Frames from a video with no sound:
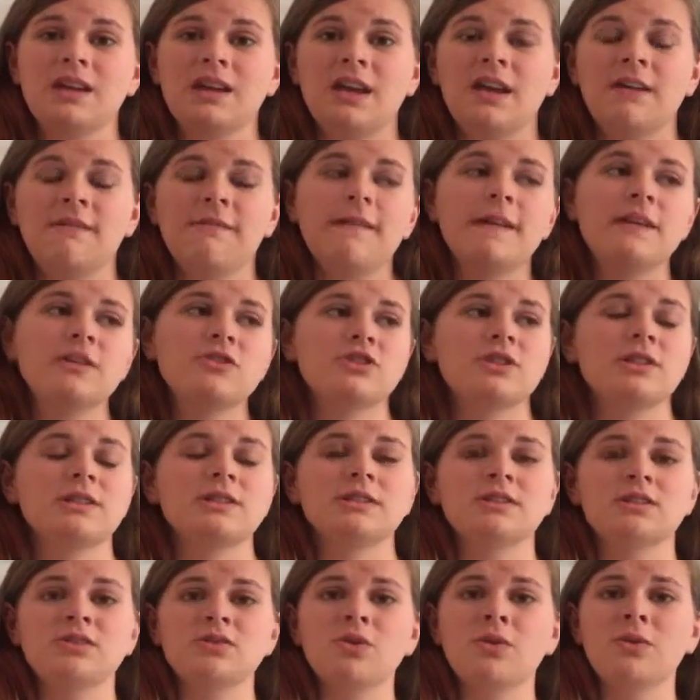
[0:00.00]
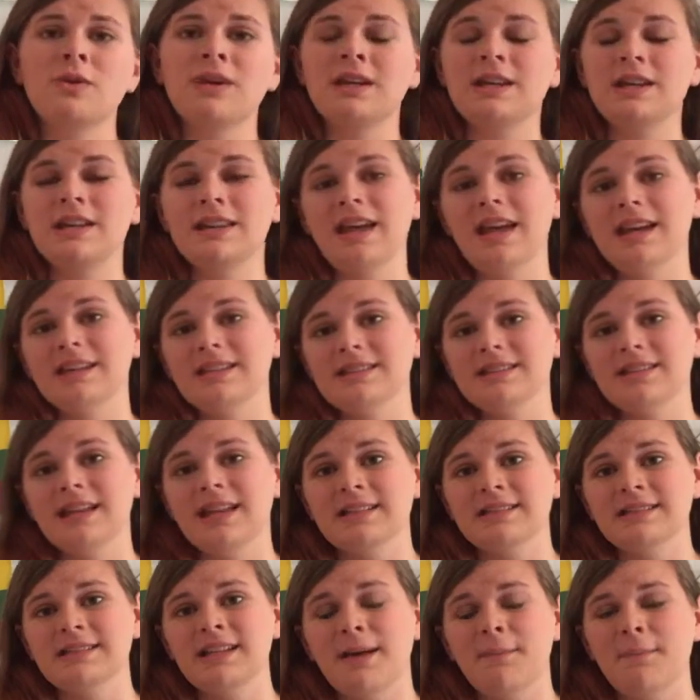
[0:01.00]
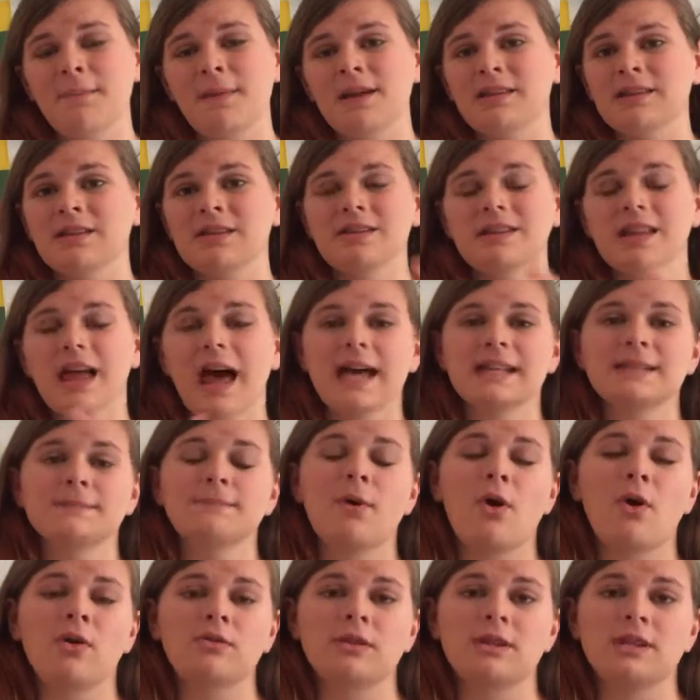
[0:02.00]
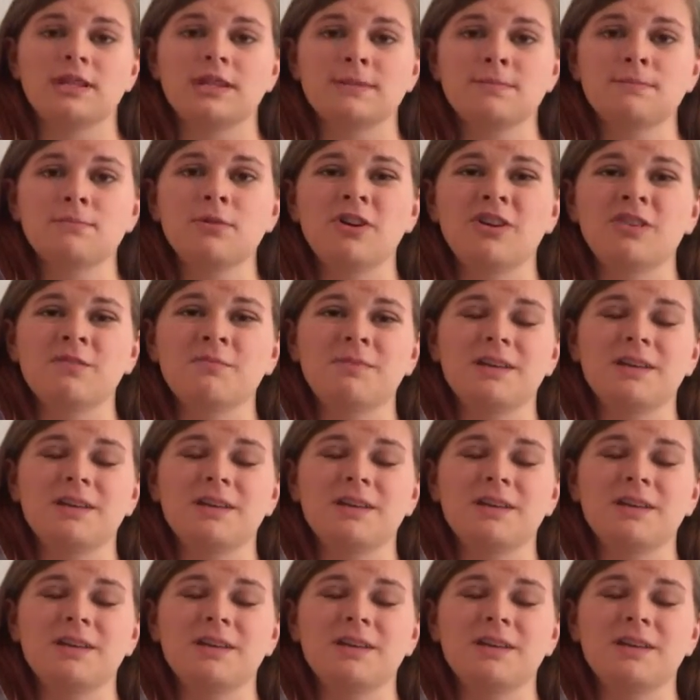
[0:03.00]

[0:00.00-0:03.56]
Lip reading: It finishes the story that sets up in the last part of this book,